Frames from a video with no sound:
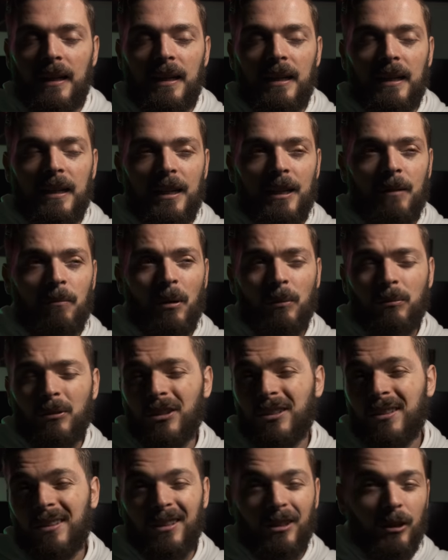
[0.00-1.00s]
I'm
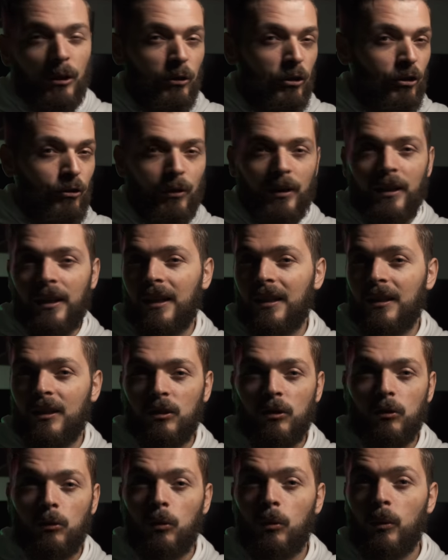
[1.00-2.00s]
just going to go straight in
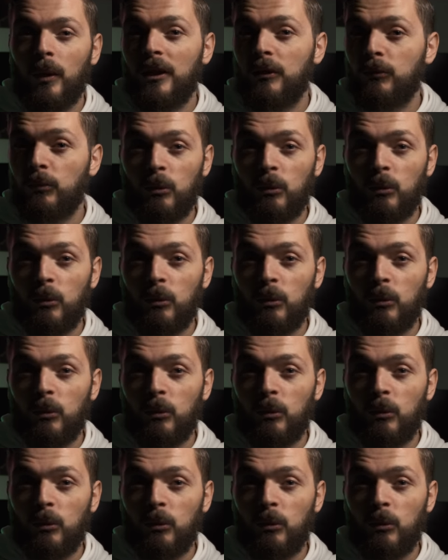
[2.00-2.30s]
as always,